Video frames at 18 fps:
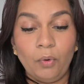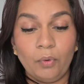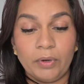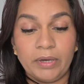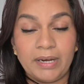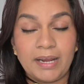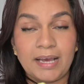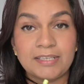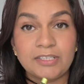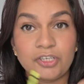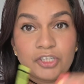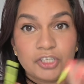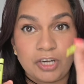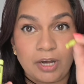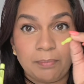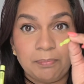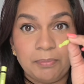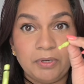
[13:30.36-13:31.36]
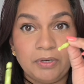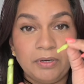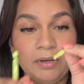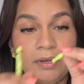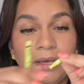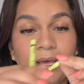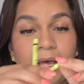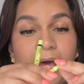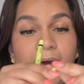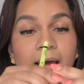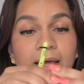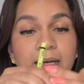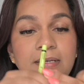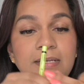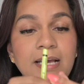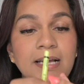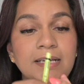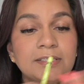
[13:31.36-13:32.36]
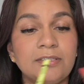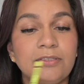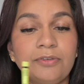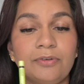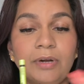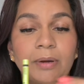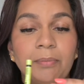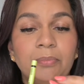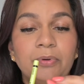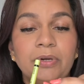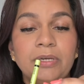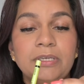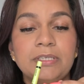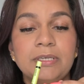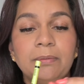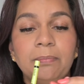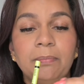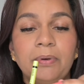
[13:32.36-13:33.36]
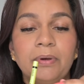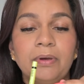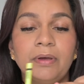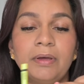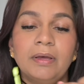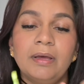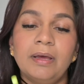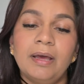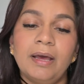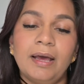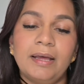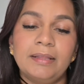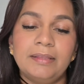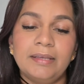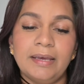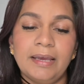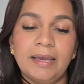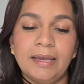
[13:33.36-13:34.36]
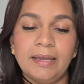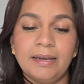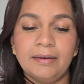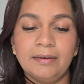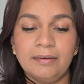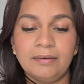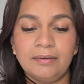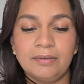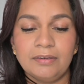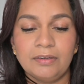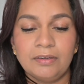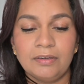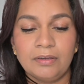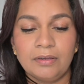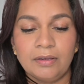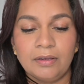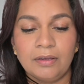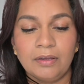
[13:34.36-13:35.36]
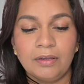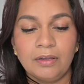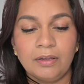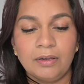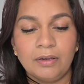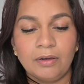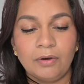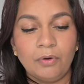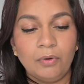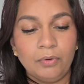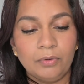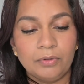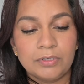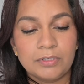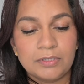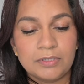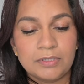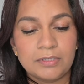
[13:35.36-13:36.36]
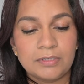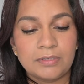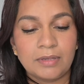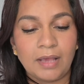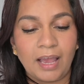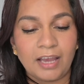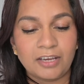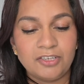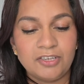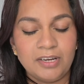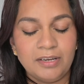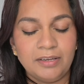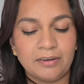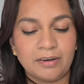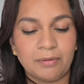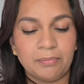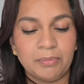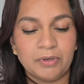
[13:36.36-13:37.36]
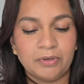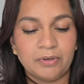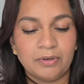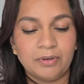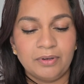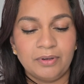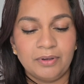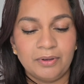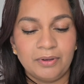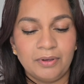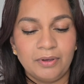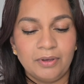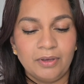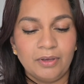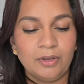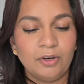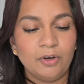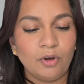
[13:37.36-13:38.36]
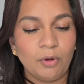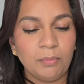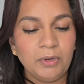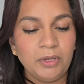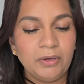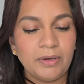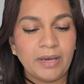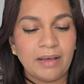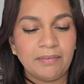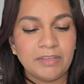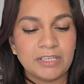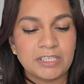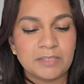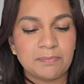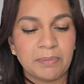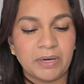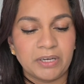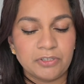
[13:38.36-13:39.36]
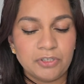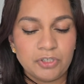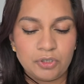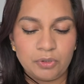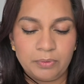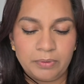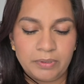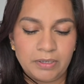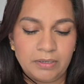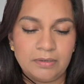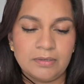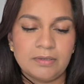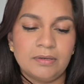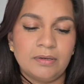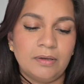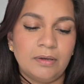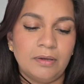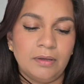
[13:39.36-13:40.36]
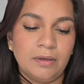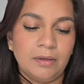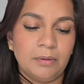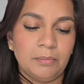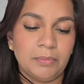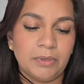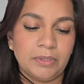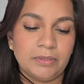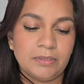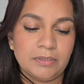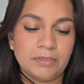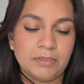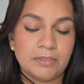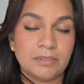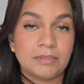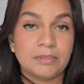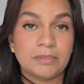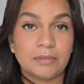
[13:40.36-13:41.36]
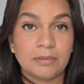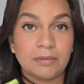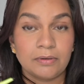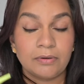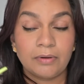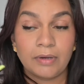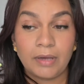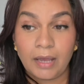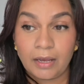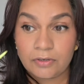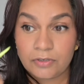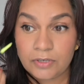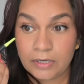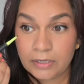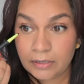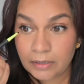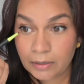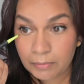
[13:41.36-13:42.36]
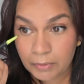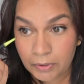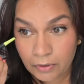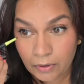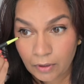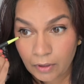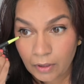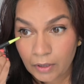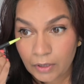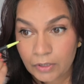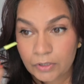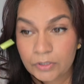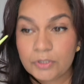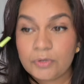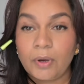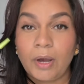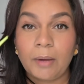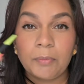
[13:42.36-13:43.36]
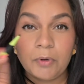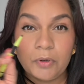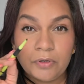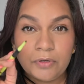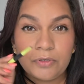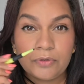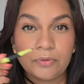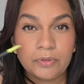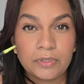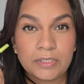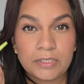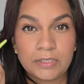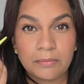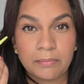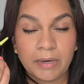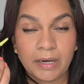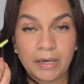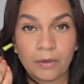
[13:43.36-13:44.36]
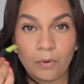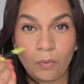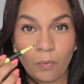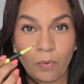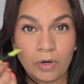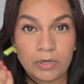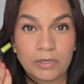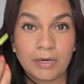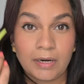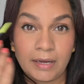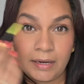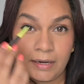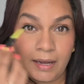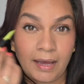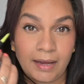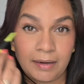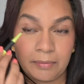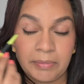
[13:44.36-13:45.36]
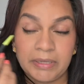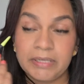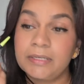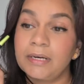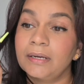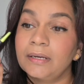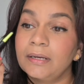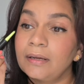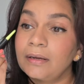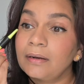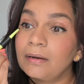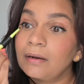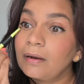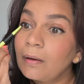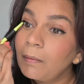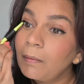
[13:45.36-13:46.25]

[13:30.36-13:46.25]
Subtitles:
it has a sharpener, and it has the rubbery tip at the end. Oh, this is actually rubber. Normally you have that sponge over it, but this is actually rubber. So I'm going to do this in my waterline and my tight line.